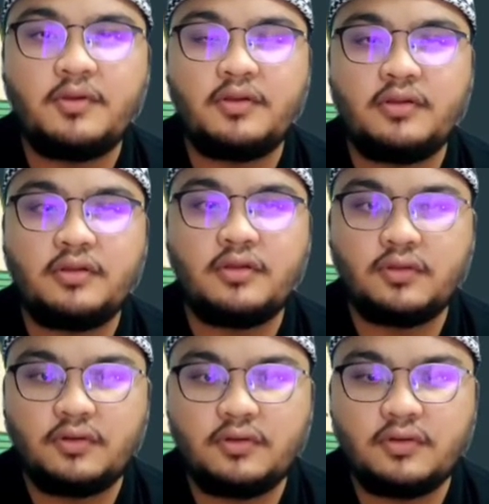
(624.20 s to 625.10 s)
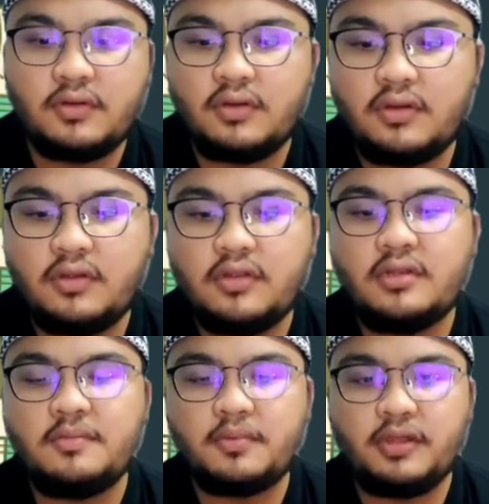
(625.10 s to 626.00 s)
I'm going to conclude all
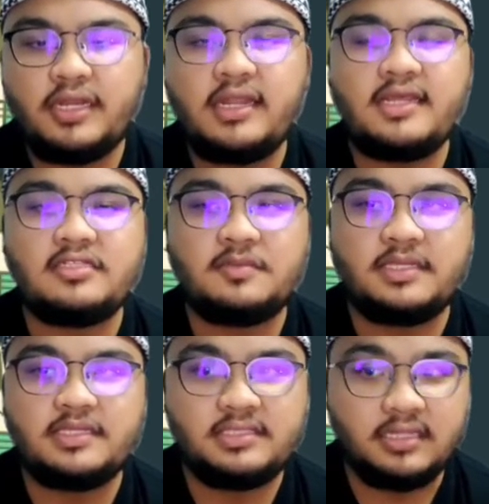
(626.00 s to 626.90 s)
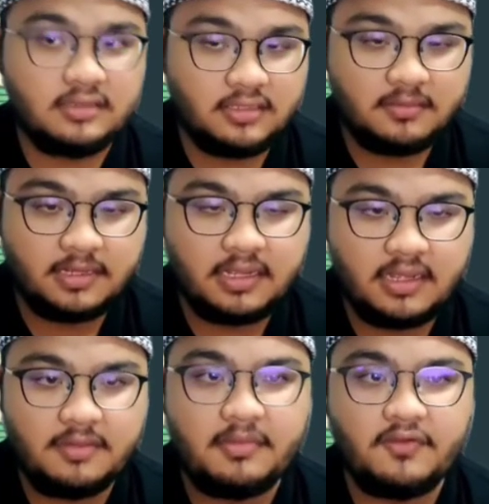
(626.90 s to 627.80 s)
the point that has been stated
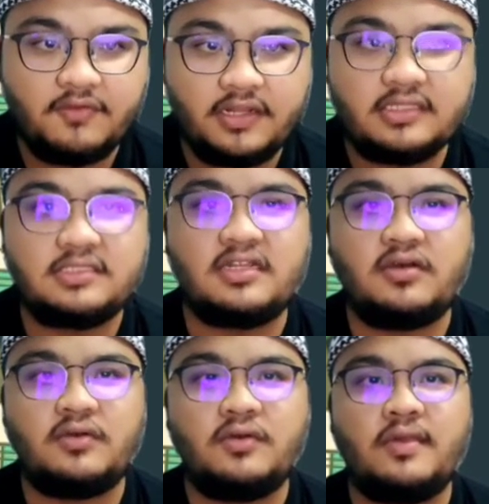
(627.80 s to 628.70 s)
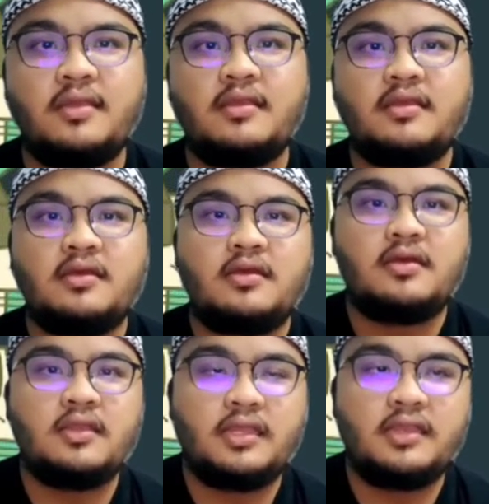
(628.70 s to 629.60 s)
by my friend just now.
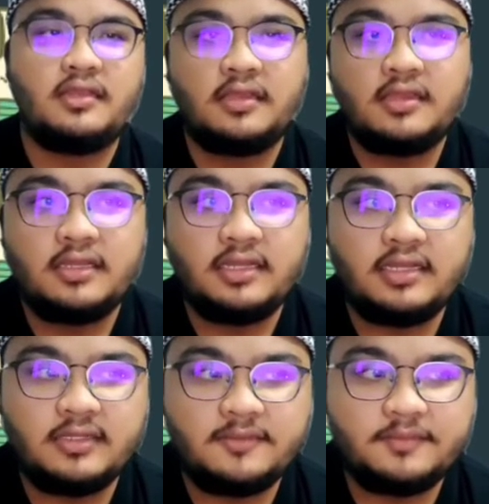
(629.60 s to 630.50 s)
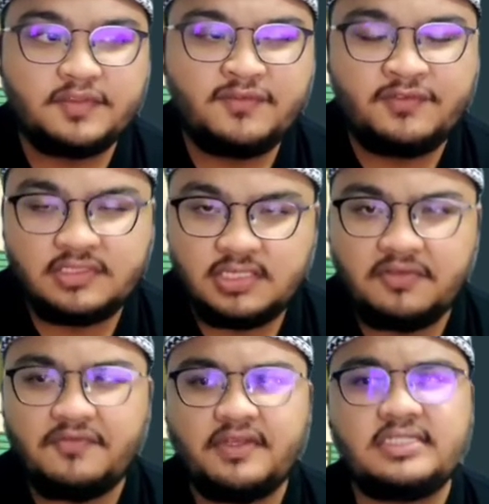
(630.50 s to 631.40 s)
Okay, first
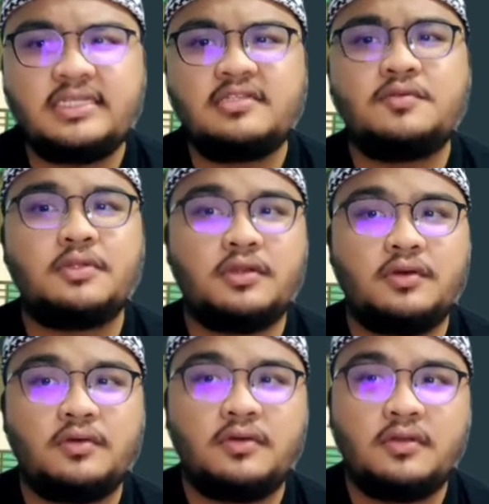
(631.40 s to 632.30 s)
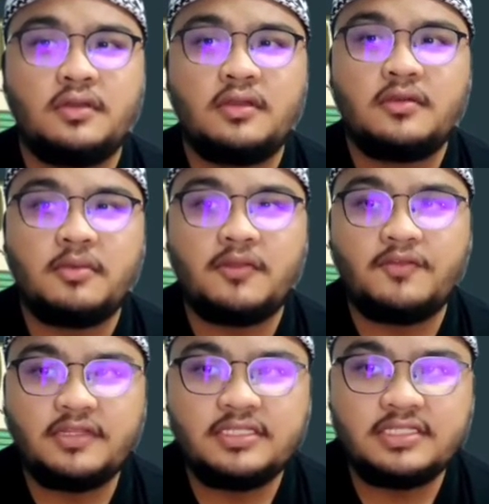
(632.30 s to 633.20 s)
thing first, as we know, my
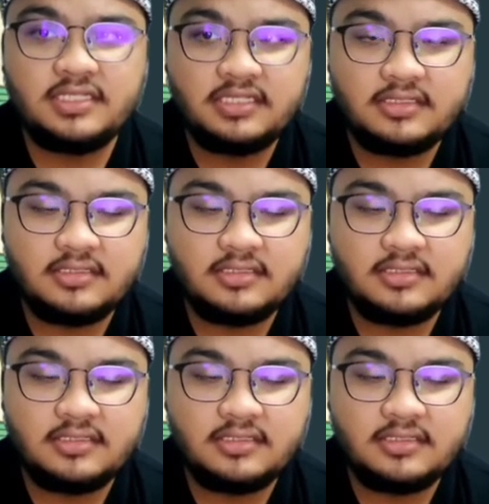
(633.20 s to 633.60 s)
friend just